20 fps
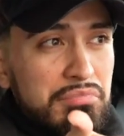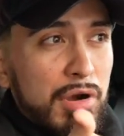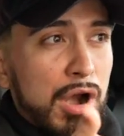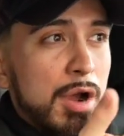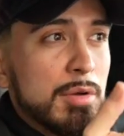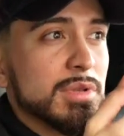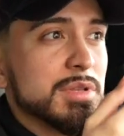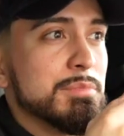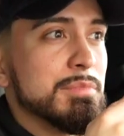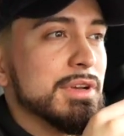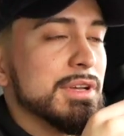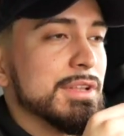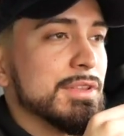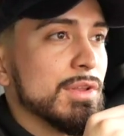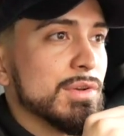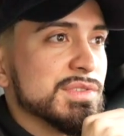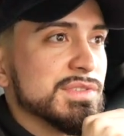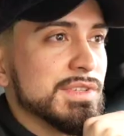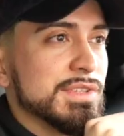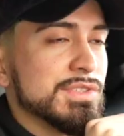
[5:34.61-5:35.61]
probably been in
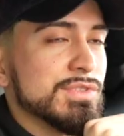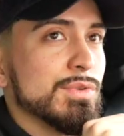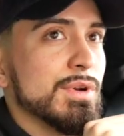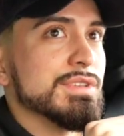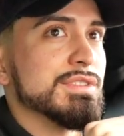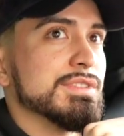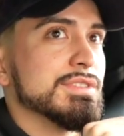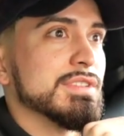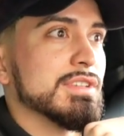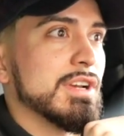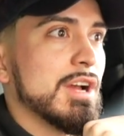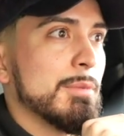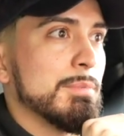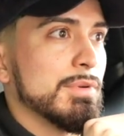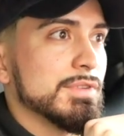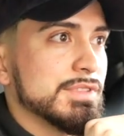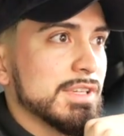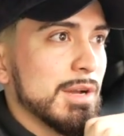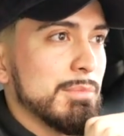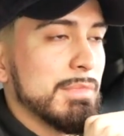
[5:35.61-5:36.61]
those situations a
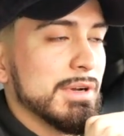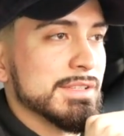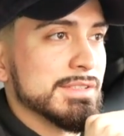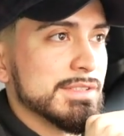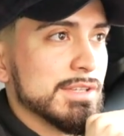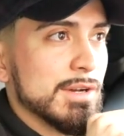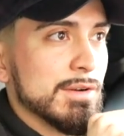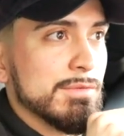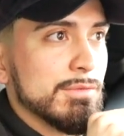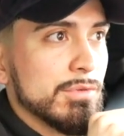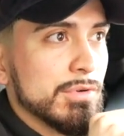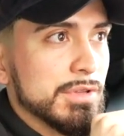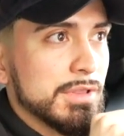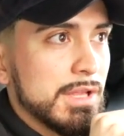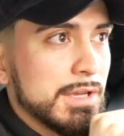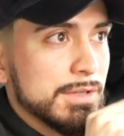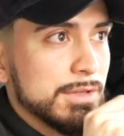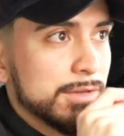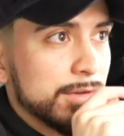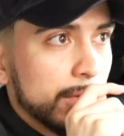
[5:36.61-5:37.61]
couple of times myself where
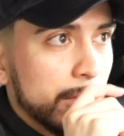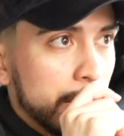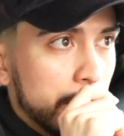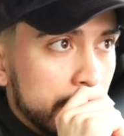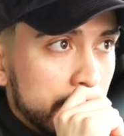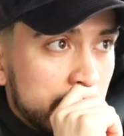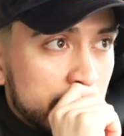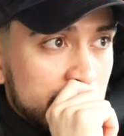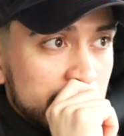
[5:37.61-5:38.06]
like, you know,